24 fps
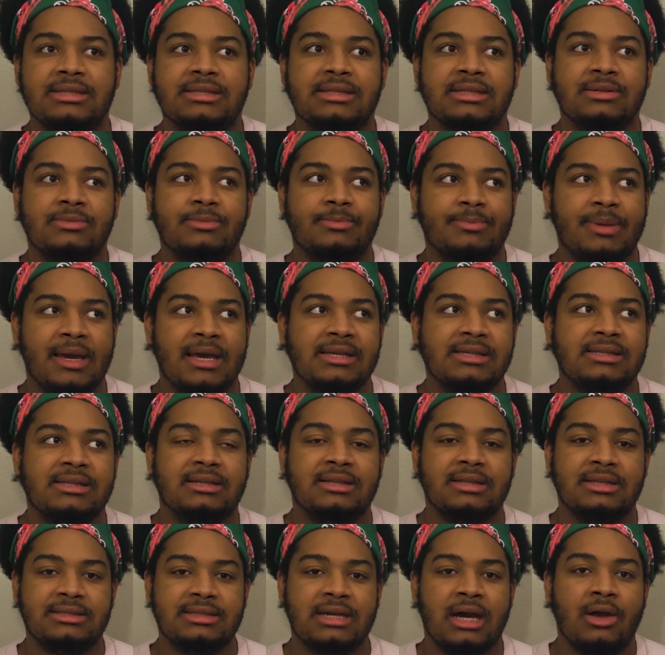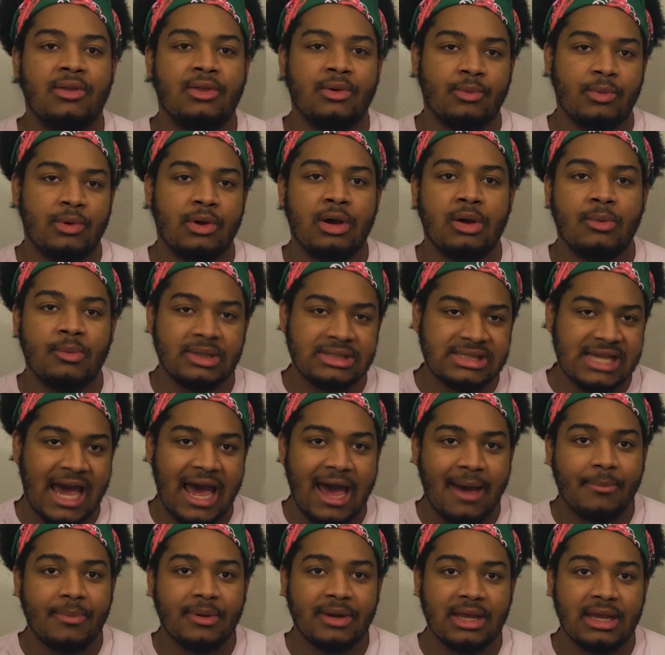to basically tell the world what's
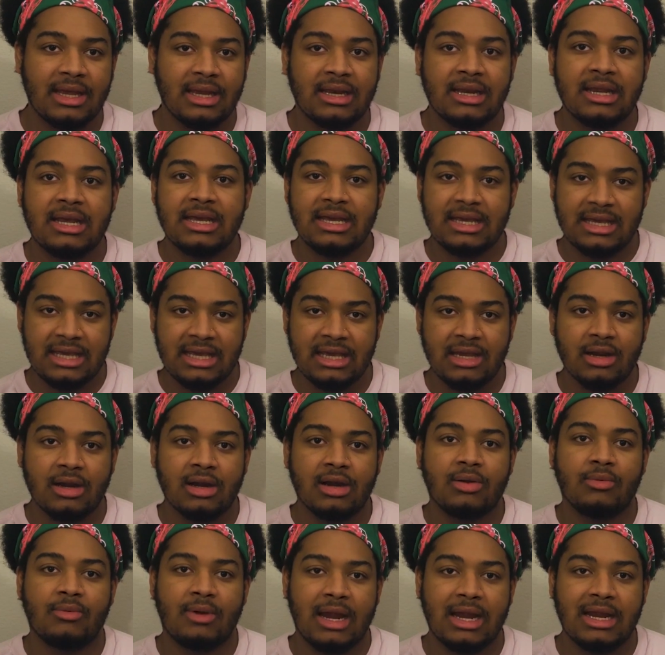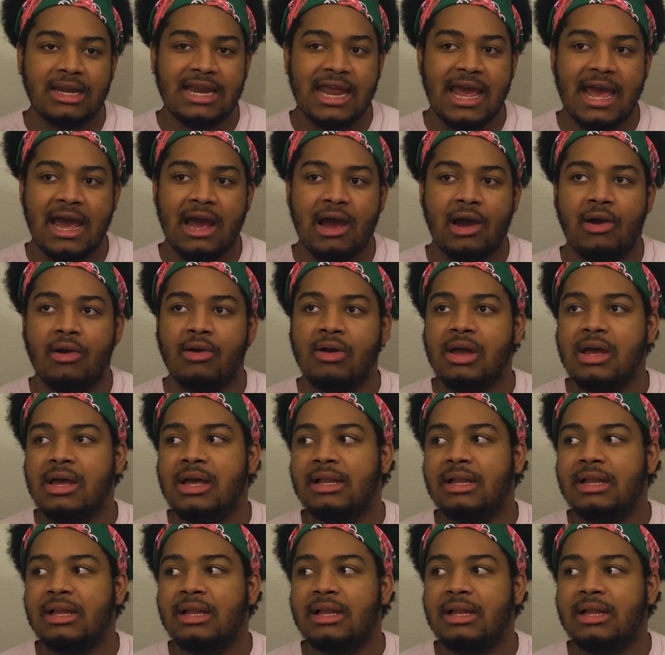happening here right now.